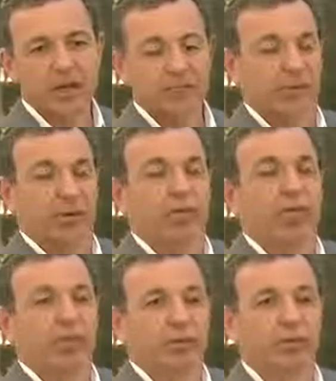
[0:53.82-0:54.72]
um,
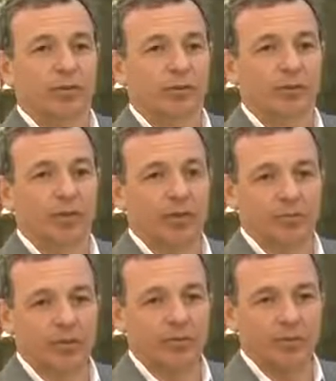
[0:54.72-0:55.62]
equivalent of fishing where
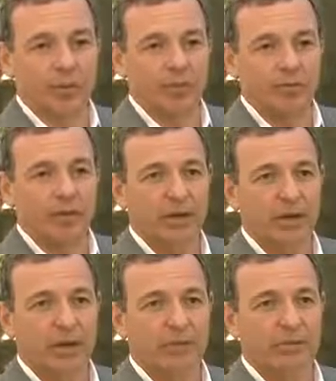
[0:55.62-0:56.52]
the fish are.
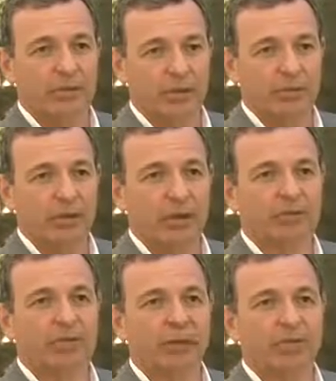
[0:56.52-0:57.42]
Um, we
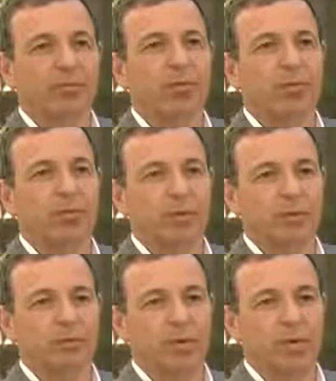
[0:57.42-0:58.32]
believe that people
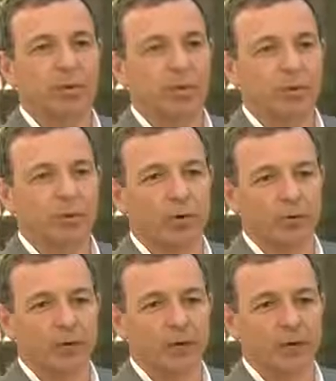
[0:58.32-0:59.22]
will spend more and
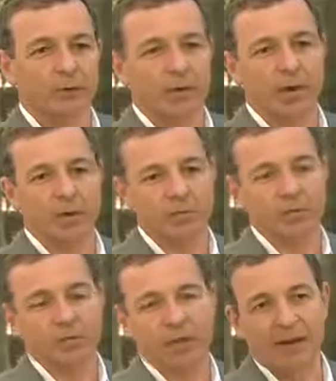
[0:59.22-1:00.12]
more time on
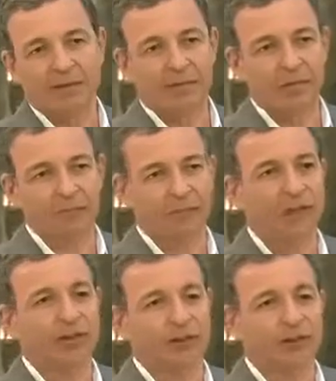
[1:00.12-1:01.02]
these new platforms,
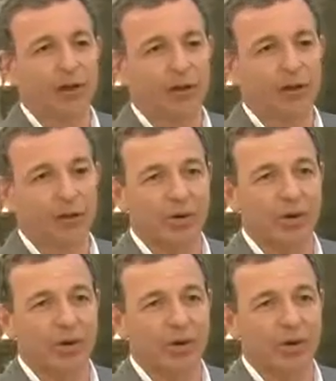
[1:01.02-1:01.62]
regardless of whether